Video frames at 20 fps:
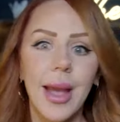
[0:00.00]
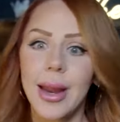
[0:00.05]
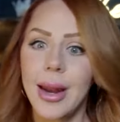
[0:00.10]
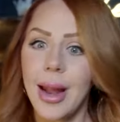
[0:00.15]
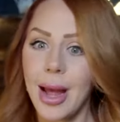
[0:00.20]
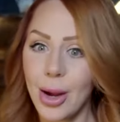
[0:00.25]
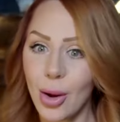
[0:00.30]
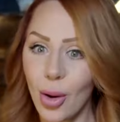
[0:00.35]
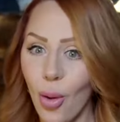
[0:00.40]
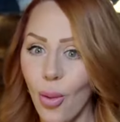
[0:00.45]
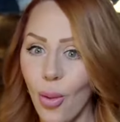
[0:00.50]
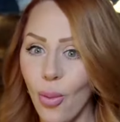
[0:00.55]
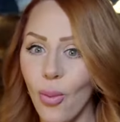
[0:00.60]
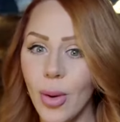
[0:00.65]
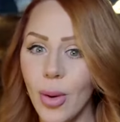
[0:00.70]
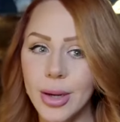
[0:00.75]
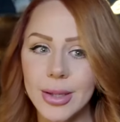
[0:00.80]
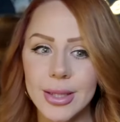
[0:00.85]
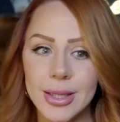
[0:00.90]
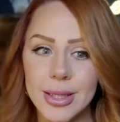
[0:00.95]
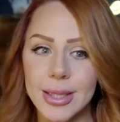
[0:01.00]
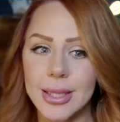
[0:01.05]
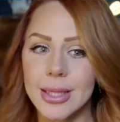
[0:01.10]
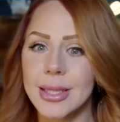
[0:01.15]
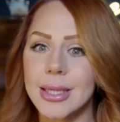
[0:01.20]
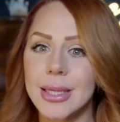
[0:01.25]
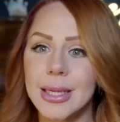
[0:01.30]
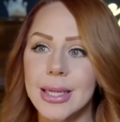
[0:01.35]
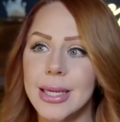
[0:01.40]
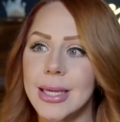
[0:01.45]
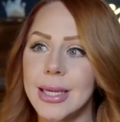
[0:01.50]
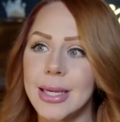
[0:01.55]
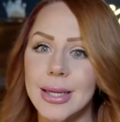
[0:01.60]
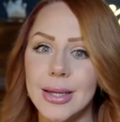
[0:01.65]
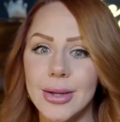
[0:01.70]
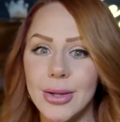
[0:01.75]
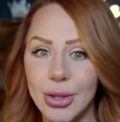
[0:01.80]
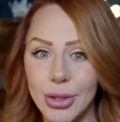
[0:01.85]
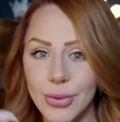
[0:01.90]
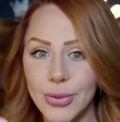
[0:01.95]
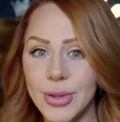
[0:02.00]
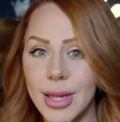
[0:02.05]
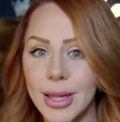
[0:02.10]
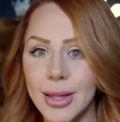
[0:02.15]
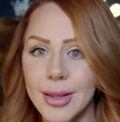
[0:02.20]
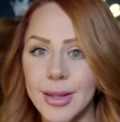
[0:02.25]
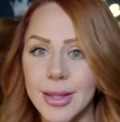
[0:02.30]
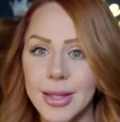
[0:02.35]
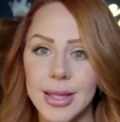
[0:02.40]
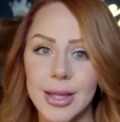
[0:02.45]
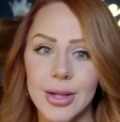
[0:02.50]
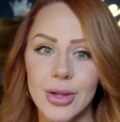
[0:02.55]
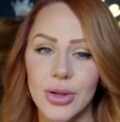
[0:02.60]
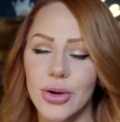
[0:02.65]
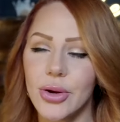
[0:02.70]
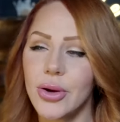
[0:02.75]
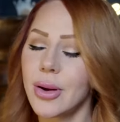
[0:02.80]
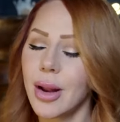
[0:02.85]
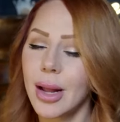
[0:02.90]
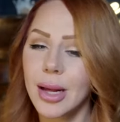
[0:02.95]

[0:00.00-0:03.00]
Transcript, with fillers: And I go, what is this? And he, you said the sister.